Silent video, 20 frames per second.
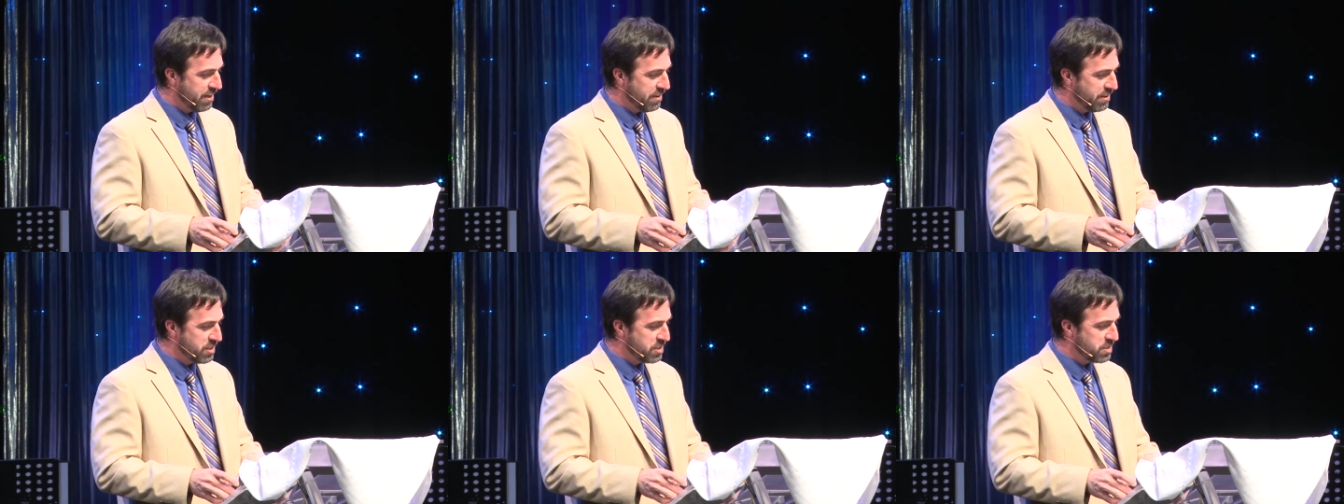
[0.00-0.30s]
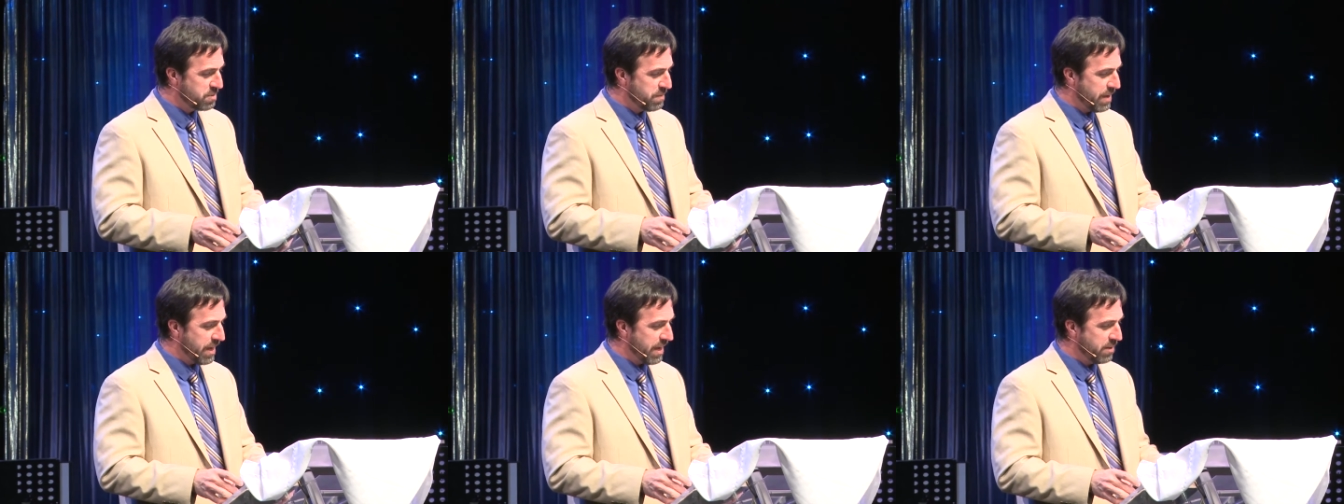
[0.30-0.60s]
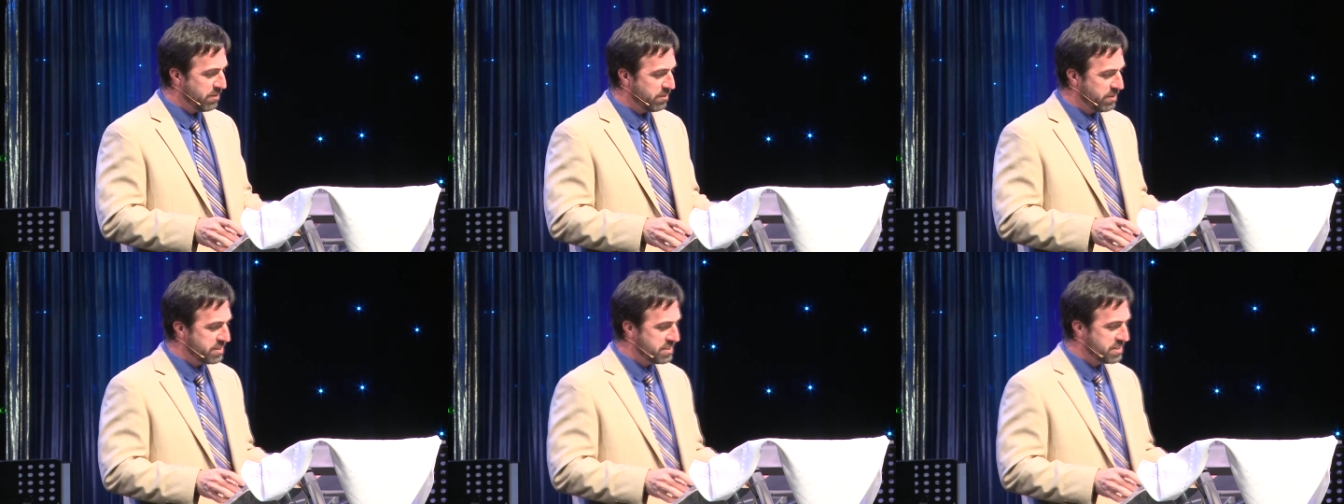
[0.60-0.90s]
This
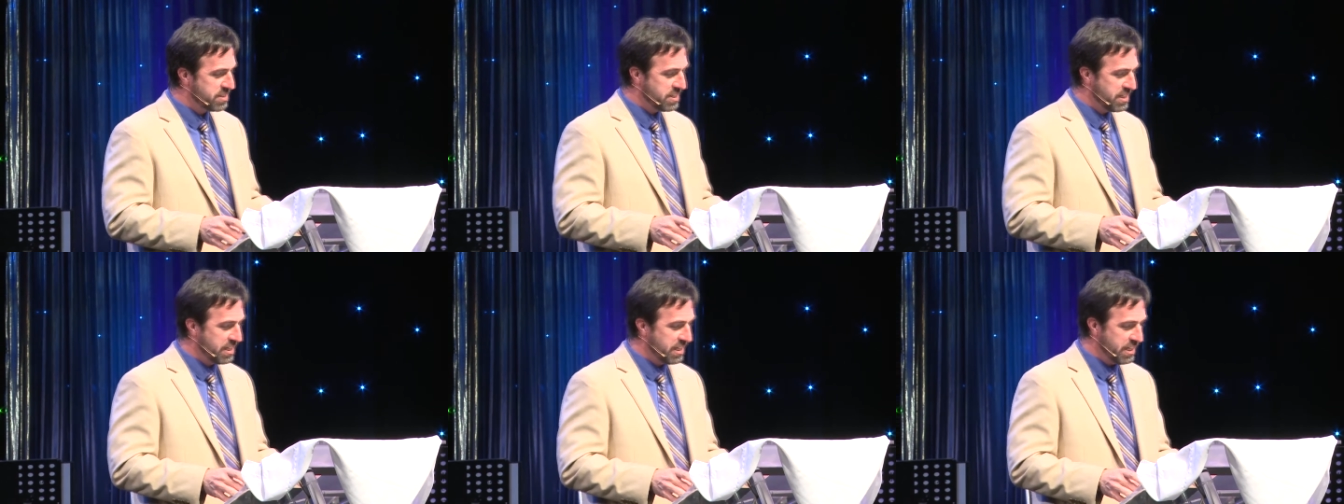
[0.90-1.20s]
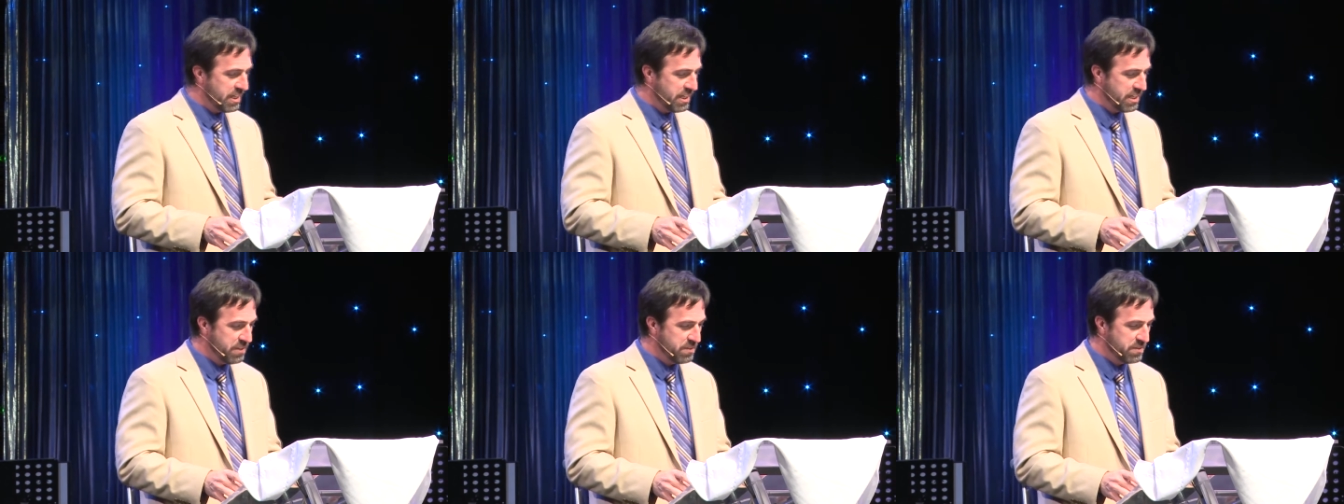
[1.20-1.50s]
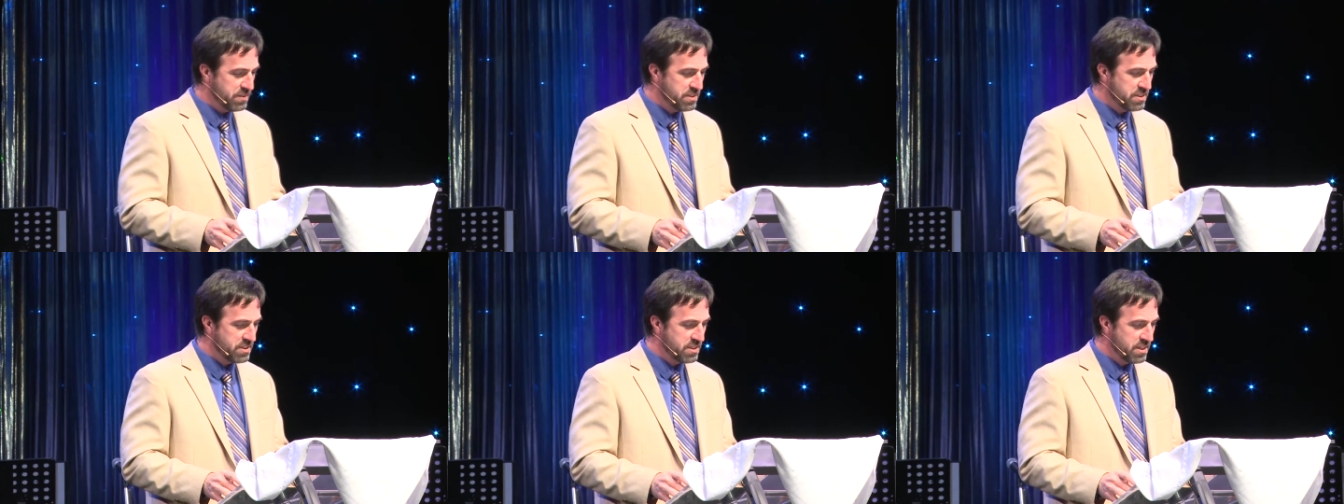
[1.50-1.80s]
man
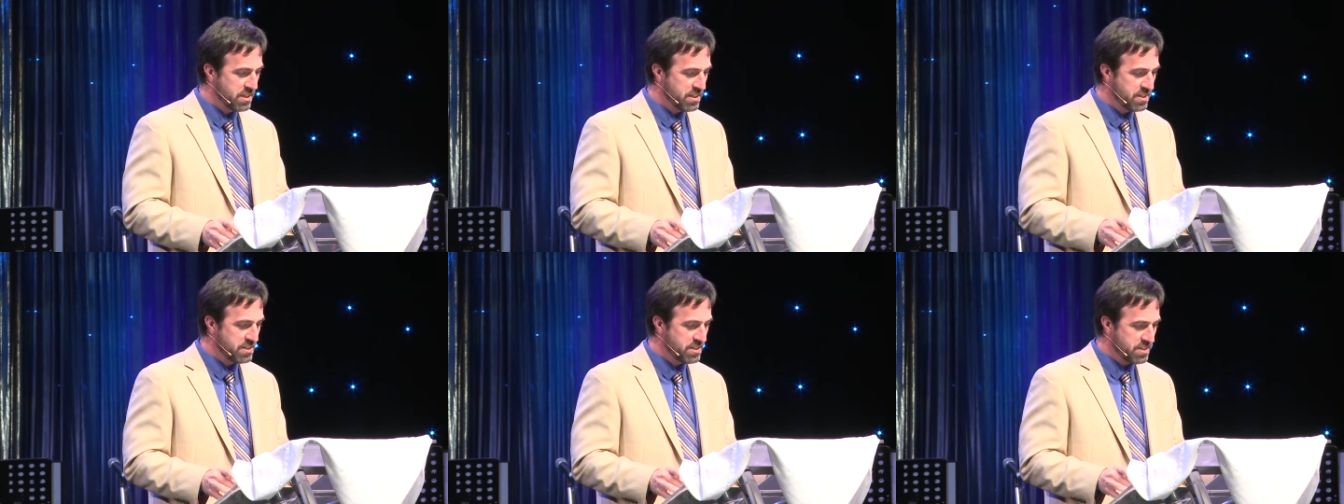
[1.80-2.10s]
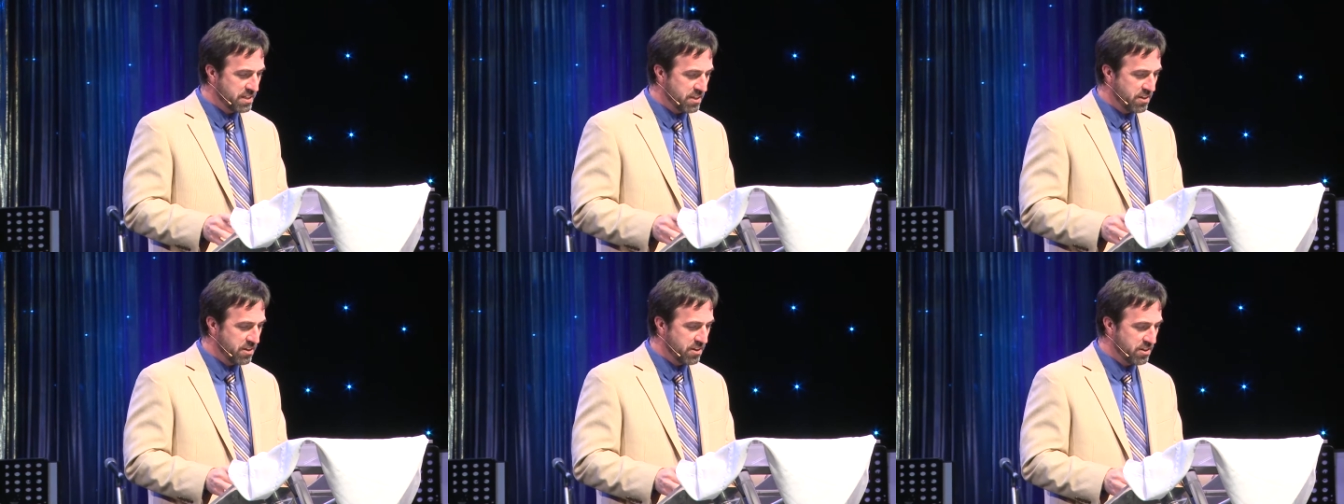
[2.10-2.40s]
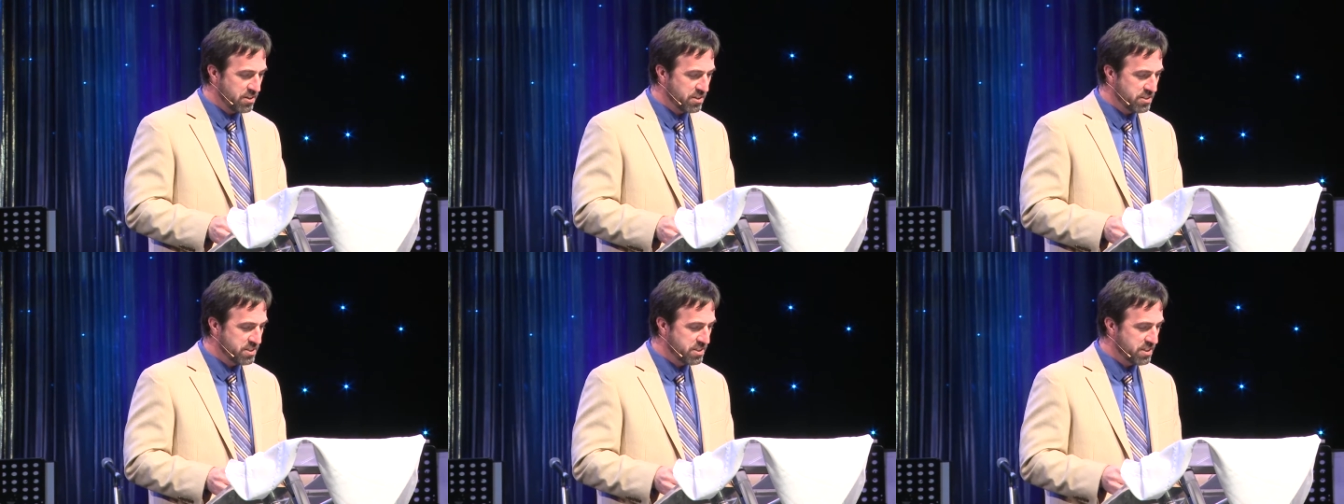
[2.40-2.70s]
receives
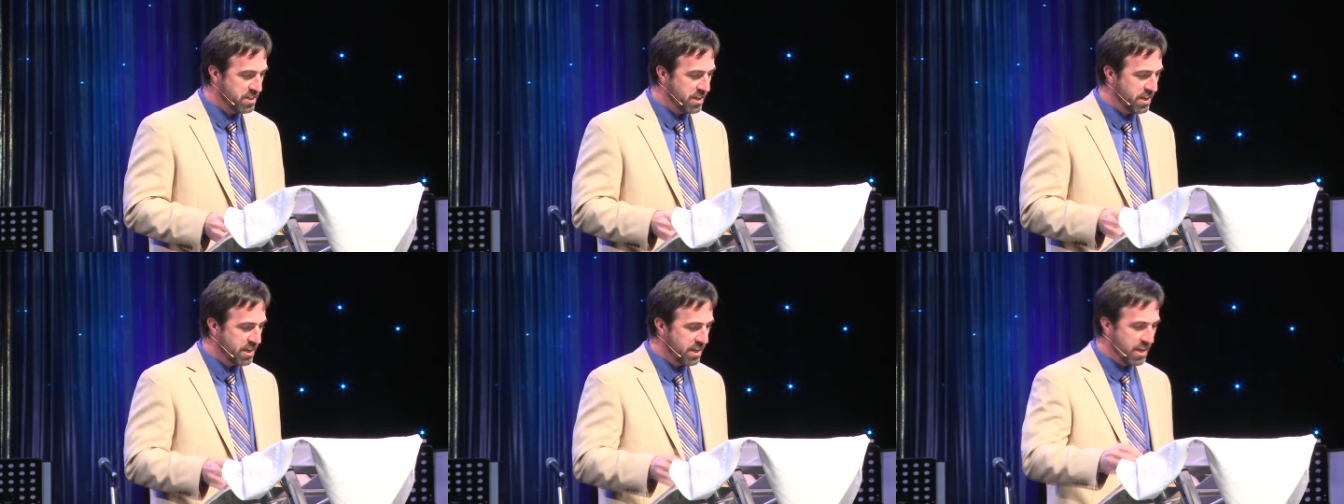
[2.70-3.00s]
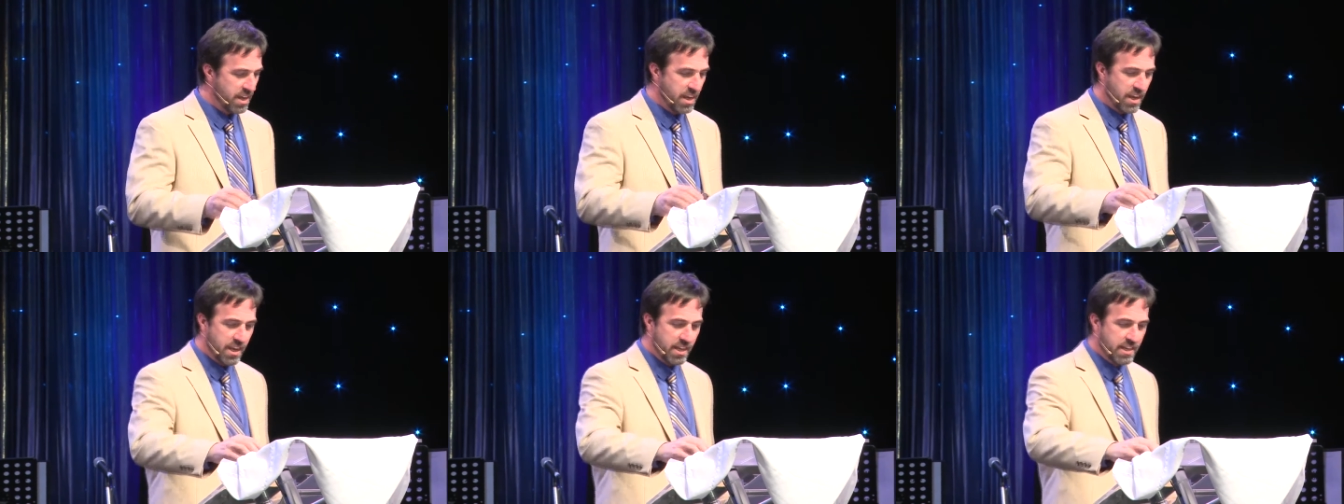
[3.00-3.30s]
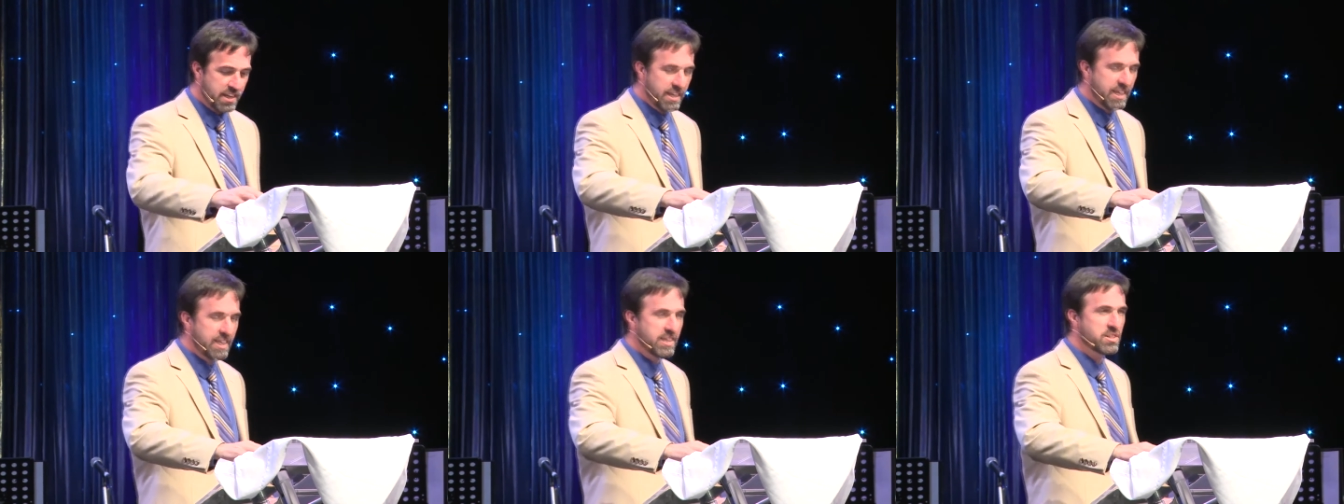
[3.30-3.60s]
sinners
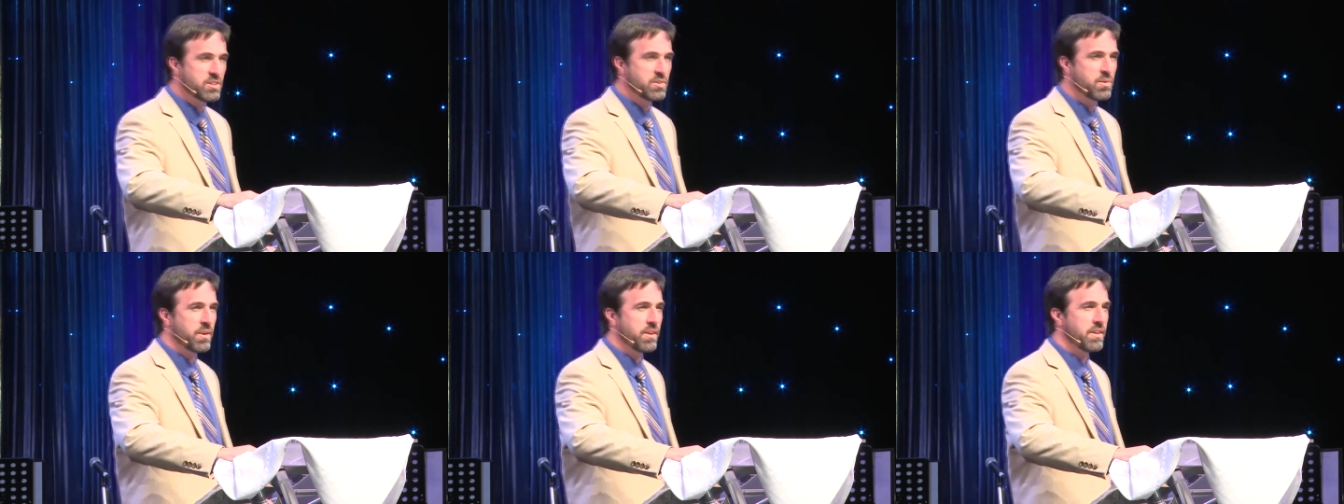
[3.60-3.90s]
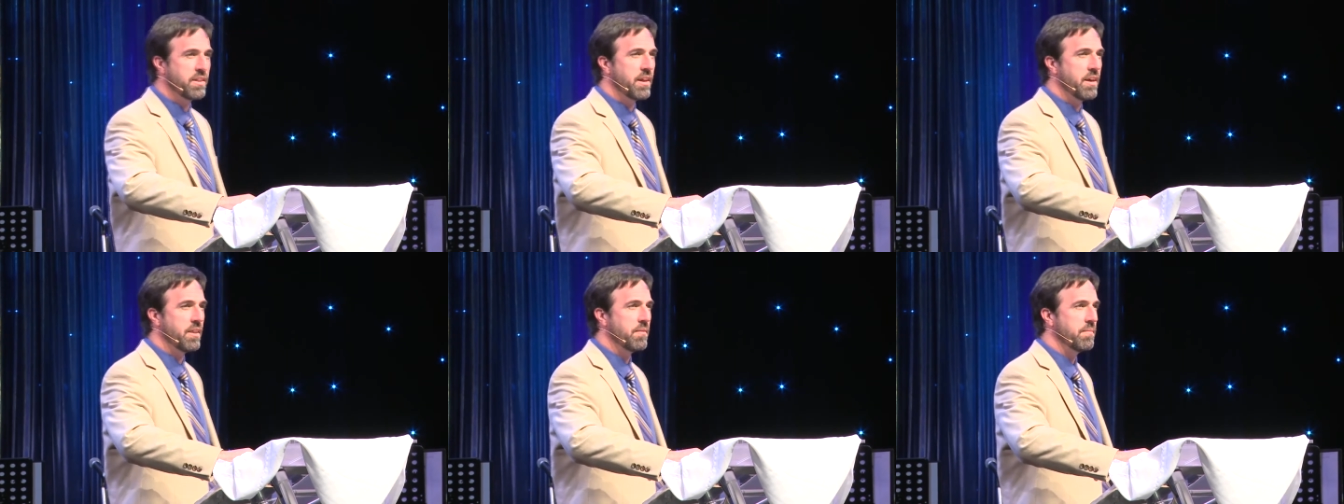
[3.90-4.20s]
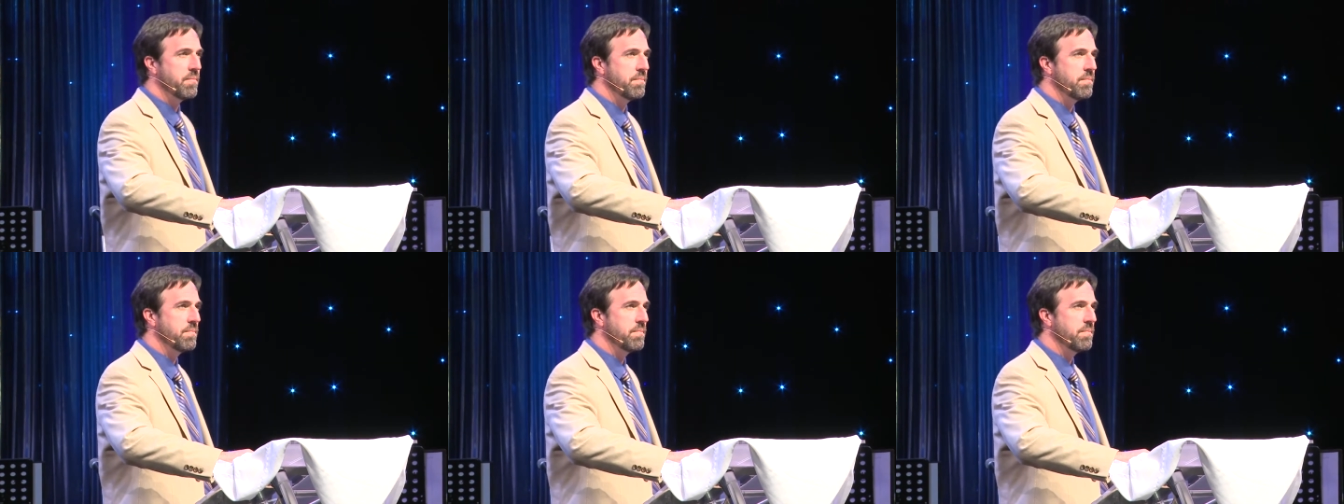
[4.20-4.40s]
and eats with them.